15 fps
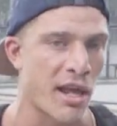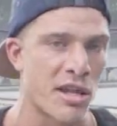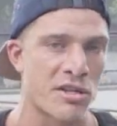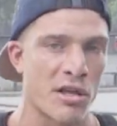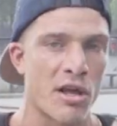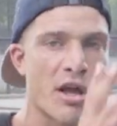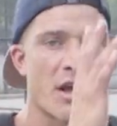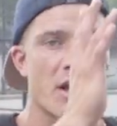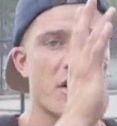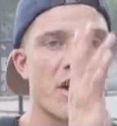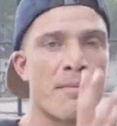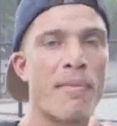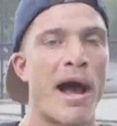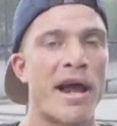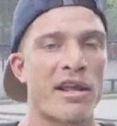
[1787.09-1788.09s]
It's
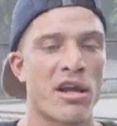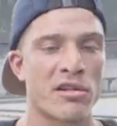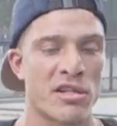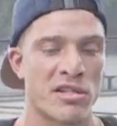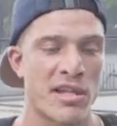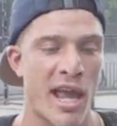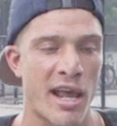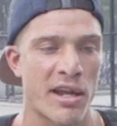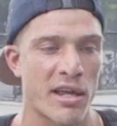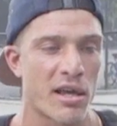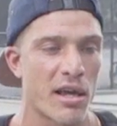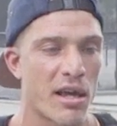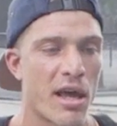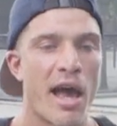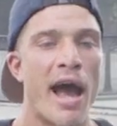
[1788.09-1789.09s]
your body understanding
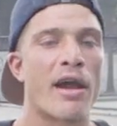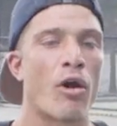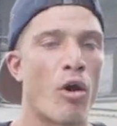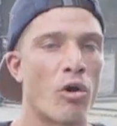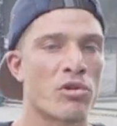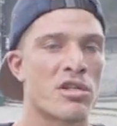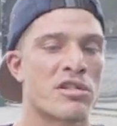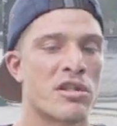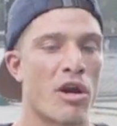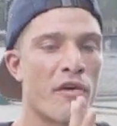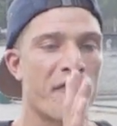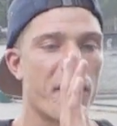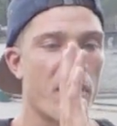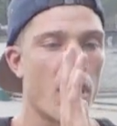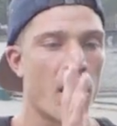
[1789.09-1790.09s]
how to hold
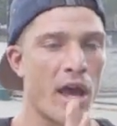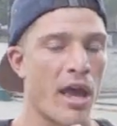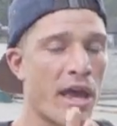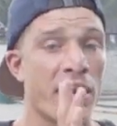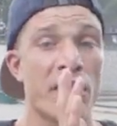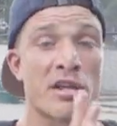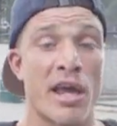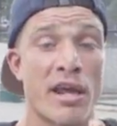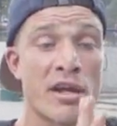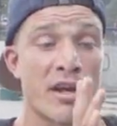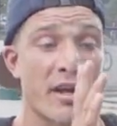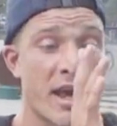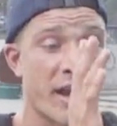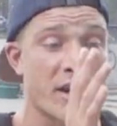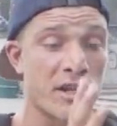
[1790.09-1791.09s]
itself in a, in a,
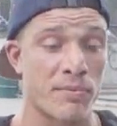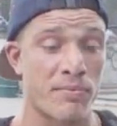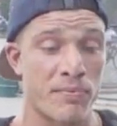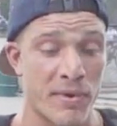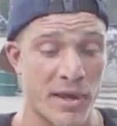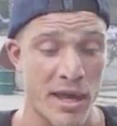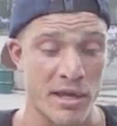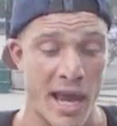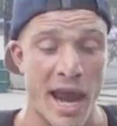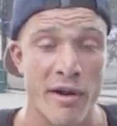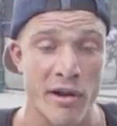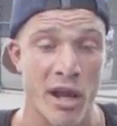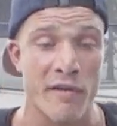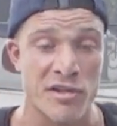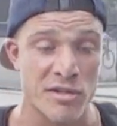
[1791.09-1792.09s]
in an
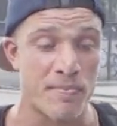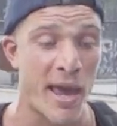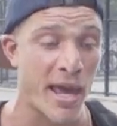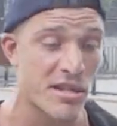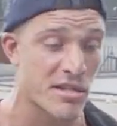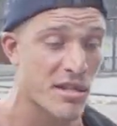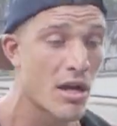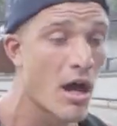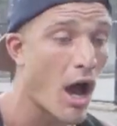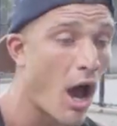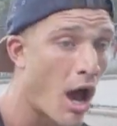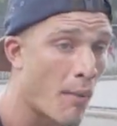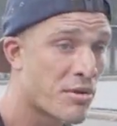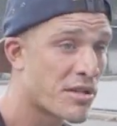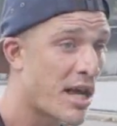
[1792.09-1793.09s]
area of space
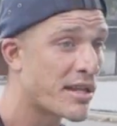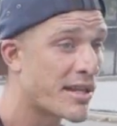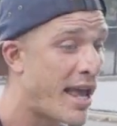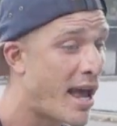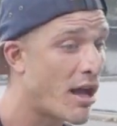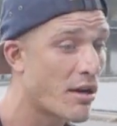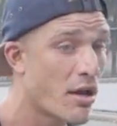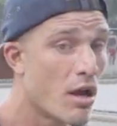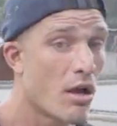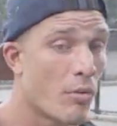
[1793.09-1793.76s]
upside down,